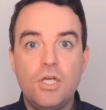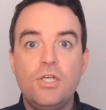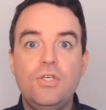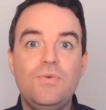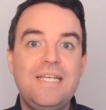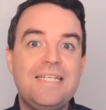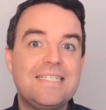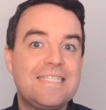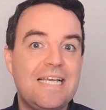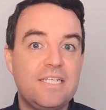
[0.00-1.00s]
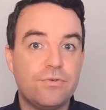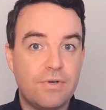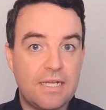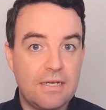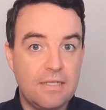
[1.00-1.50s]
You need to say
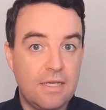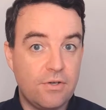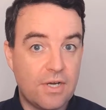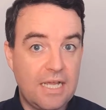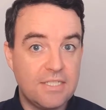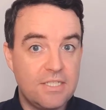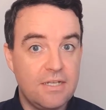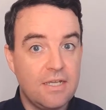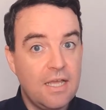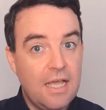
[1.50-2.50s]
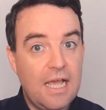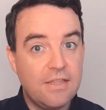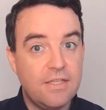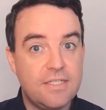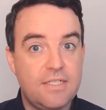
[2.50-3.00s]
directly that you're cancelling, and
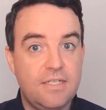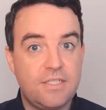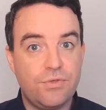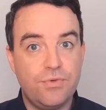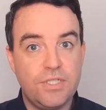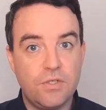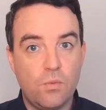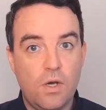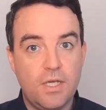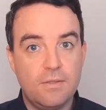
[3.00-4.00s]
this is the reason why.